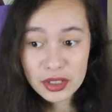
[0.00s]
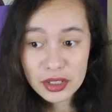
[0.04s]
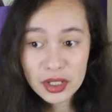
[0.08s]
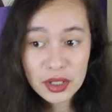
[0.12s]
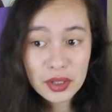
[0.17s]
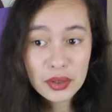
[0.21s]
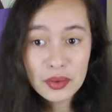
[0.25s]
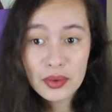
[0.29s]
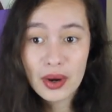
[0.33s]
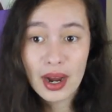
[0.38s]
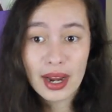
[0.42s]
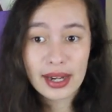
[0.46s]

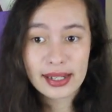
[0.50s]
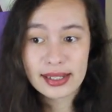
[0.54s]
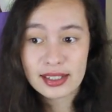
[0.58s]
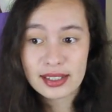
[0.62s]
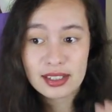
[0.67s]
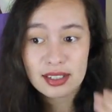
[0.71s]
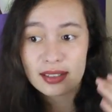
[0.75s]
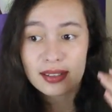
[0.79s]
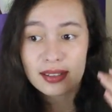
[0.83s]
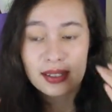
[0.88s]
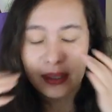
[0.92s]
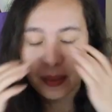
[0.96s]
you, I
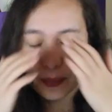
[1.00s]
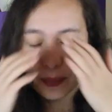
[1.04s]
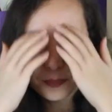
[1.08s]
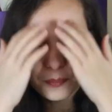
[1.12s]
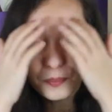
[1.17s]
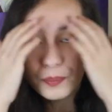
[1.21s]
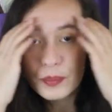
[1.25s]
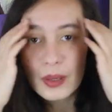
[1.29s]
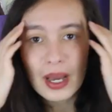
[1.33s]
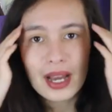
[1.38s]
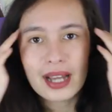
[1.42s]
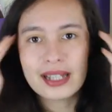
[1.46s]

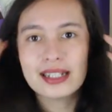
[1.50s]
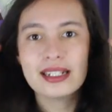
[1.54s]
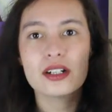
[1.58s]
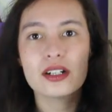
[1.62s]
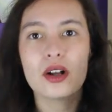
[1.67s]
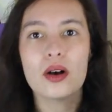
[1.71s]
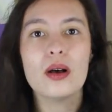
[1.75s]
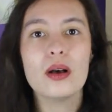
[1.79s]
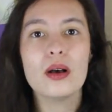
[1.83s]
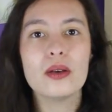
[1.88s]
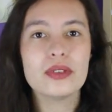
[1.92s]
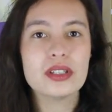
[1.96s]
did
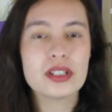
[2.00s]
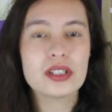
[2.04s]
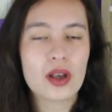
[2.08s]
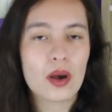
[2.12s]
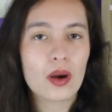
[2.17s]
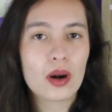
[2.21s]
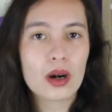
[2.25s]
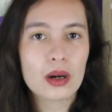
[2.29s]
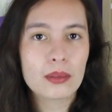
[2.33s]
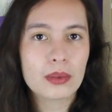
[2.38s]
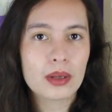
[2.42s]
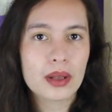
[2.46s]
all these
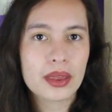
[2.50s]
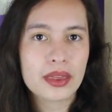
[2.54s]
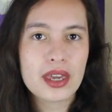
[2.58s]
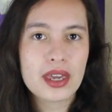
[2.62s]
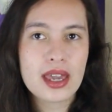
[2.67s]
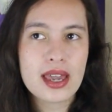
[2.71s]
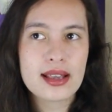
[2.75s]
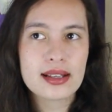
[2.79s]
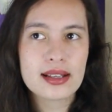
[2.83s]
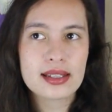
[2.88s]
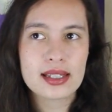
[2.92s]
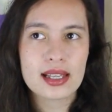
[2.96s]
horrible
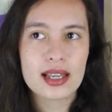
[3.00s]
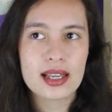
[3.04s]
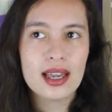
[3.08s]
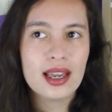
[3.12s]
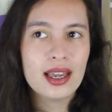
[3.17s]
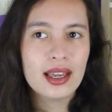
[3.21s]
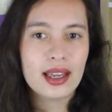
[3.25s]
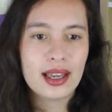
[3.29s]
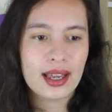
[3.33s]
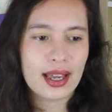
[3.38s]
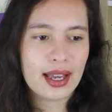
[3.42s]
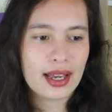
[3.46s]
things,
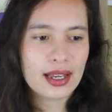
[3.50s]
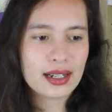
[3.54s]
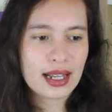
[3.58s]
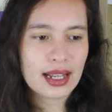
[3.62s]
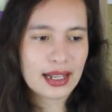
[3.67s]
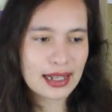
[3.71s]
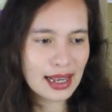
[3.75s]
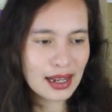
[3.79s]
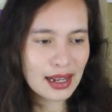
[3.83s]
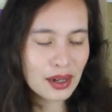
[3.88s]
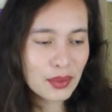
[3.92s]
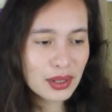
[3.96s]
and I
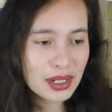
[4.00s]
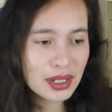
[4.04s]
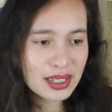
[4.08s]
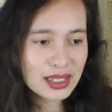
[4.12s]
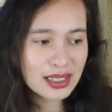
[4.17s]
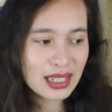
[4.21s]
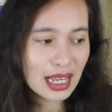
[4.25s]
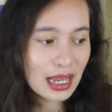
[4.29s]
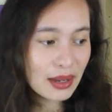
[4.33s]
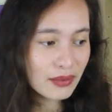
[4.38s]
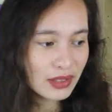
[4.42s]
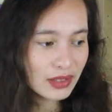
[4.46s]
kind of want to
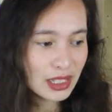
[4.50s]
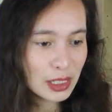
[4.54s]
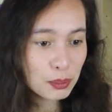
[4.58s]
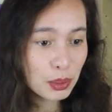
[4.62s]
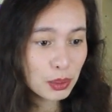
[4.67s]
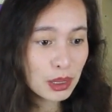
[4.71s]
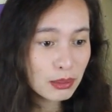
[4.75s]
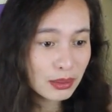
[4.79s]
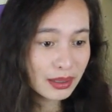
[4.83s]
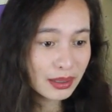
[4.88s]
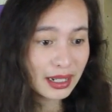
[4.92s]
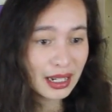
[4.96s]
save these
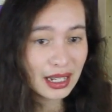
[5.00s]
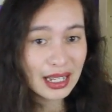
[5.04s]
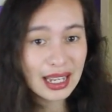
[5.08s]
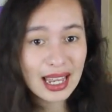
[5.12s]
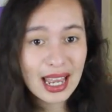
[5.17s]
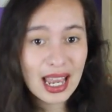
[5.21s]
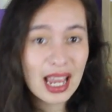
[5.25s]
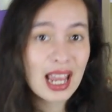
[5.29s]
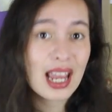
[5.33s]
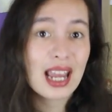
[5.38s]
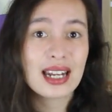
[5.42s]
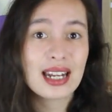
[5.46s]
people that I
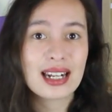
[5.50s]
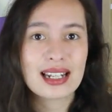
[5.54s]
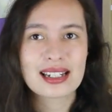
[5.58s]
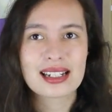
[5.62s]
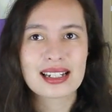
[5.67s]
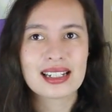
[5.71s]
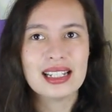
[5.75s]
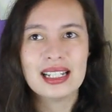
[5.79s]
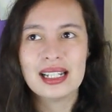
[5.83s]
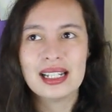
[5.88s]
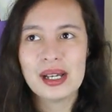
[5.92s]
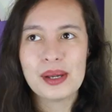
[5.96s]
hate, and
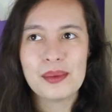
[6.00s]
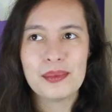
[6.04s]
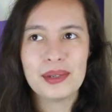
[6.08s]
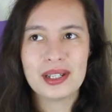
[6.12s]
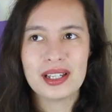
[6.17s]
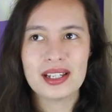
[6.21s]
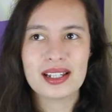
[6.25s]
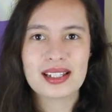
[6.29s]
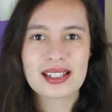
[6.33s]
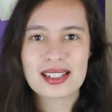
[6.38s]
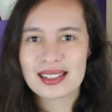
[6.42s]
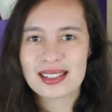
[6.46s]

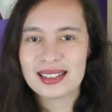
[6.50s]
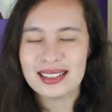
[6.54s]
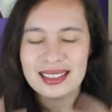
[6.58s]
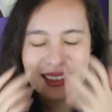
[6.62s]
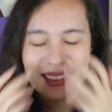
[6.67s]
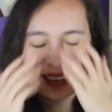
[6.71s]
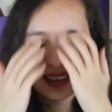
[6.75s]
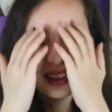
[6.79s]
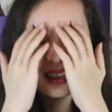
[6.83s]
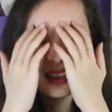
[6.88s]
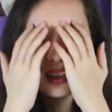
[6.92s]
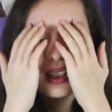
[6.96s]
because
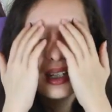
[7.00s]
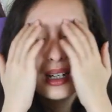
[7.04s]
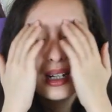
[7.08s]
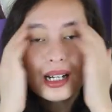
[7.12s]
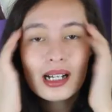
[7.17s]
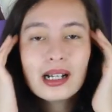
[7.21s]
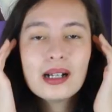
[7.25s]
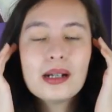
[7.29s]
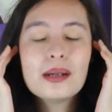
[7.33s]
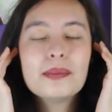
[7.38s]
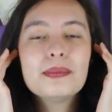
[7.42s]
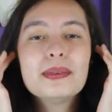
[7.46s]

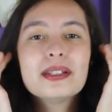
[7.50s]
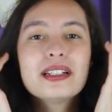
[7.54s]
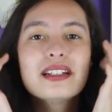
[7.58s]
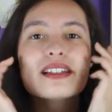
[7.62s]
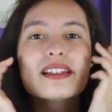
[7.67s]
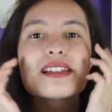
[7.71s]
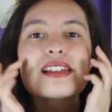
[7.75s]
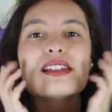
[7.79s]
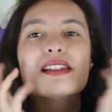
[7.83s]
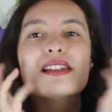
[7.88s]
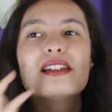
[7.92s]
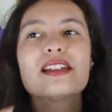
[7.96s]

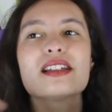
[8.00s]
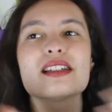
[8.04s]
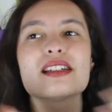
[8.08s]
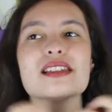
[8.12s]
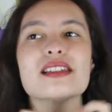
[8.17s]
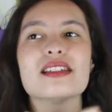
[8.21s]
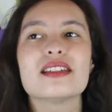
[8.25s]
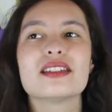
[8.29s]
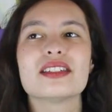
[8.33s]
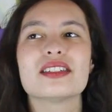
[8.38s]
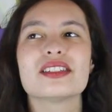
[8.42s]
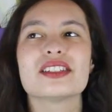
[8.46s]
Sanji doesn't
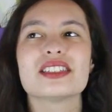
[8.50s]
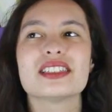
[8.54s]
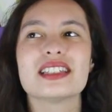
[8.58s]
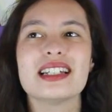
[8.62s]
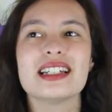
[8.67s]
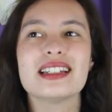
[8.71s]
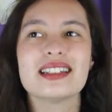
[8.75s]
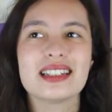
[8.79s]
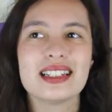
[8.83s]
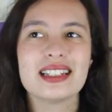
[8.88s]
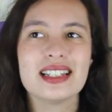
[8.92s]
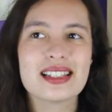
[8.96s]

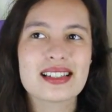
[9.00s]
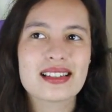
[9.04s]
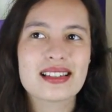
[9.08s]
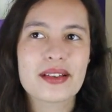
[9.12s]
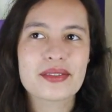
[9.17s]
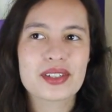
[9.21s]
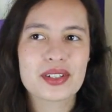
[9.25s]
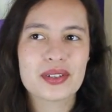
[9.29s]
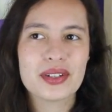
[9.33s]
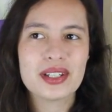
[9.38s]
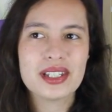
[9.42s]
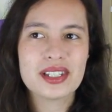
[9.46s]
understand that he's loved,
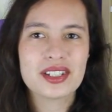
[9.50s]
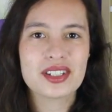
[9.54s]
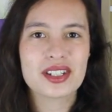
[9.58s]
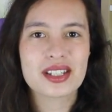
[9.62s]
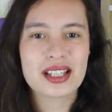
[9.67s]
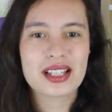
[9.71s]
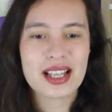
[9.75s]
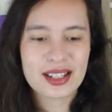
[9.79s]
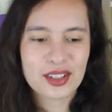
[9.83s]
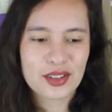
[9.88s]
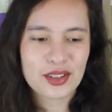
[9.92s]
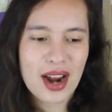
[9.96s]
so he's just
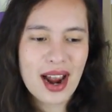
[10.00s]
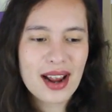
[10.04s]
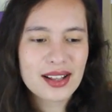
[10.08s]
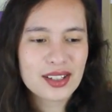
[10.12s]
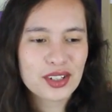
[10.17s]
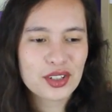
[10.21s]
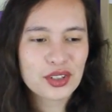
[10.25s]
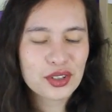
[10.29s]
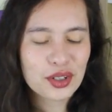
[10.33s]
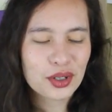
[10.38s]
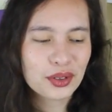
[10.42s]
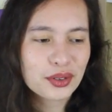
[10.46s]
like trying to
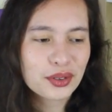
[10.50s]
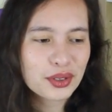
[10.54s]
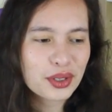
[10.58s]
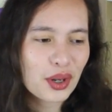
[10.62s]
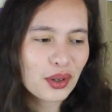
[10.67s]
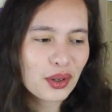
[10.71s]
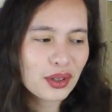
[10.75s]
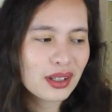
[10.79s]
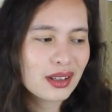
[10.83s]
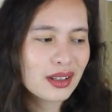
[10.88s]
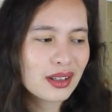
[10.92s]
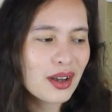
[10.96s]
shoulder it
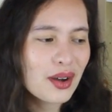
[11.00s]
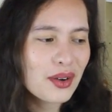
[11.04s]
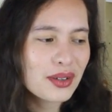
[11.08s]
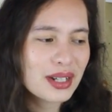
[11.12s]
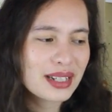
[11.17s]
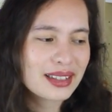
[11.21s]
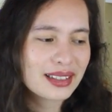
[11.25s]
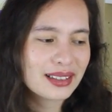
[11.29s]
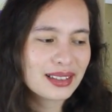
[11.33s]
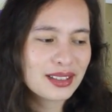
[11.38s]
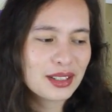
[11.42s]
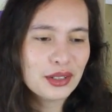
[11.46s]
all alone,
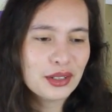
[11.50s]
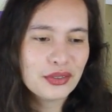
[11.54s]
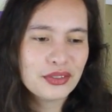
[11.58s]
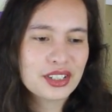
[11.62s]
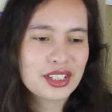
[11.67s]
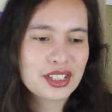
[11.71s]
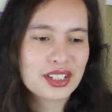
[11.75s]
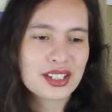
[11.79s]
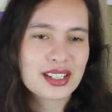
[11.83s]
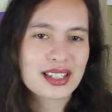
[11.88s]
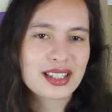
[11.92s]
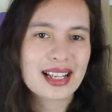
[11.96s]
and then Luffy's
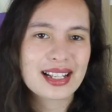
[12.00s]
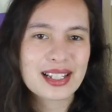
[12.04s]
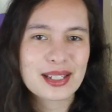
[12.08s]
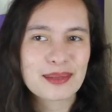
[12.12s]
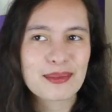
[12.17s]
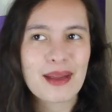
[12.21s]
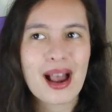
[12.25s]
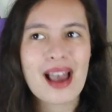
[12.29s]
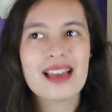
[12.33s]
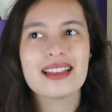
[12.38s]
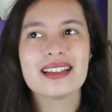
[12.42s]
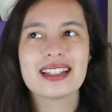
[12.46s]
just like
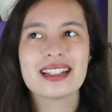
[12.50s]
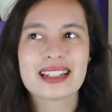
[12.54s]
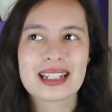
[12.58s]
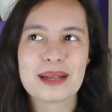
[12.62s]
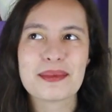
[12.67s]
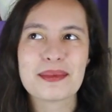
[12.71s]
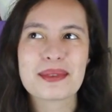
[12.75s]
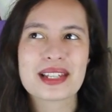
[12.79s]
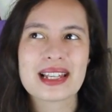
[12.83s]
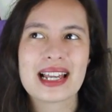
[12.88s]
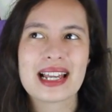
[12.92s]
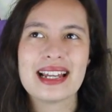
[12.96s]
smiling at him
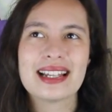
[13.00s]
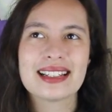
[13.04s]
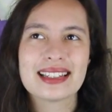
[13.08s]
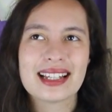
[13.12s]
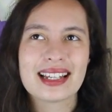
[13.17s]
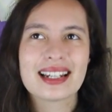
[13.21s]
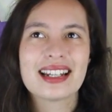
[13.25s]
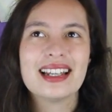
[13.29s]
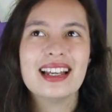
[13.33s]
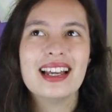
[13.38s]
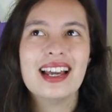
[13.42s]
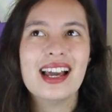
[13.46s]
saying
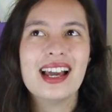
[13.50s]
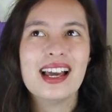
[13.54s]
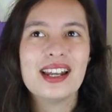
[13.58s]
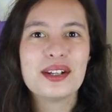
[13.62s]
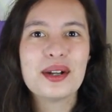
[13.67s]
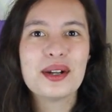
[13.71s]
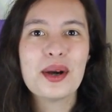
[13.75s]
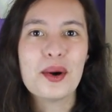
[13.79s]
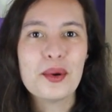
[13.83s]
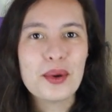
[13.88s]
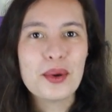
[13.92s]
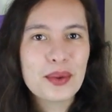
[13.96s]
that,
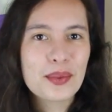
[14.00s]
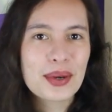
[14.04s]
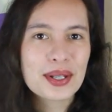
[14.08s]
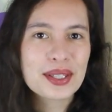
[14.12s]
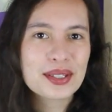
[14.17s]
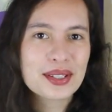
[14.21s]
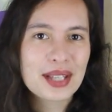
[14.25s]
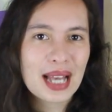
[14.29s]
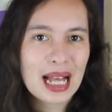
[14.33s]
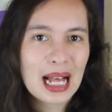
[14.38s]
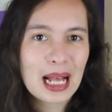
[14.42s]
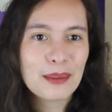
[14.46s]
no, we want
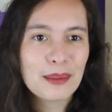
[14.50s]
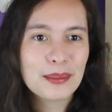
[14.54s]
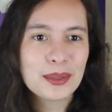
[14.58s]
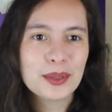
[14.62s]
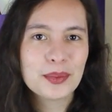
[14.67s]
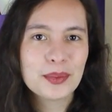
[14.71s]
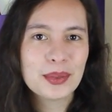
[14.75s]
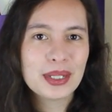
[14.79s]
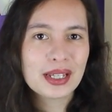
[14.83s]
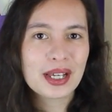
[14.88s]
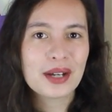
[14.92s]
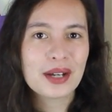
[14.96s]
to help you,
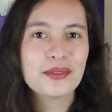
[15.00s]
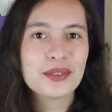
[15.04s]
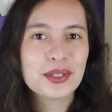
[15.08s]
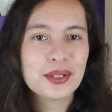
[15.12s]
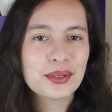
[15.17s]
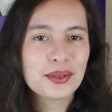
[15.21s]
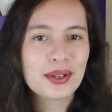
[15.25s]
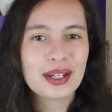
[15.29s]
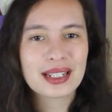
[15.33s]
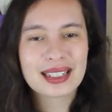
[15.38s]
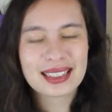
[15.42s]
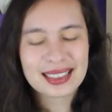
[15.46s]
we love
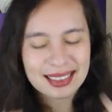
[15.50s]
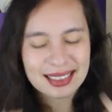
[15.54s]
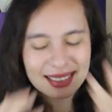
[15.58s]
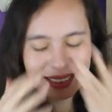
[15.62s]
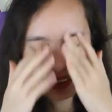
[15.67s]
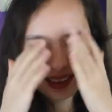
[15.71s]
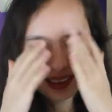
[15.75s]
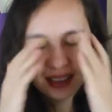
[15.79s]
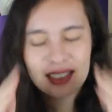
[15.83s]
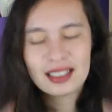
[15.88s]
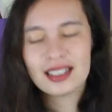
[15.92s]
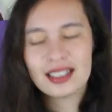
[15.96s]
you, and
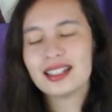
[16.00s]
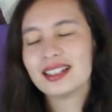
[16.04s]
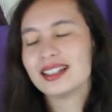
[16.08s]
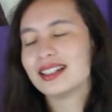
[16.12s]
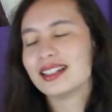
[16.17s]
I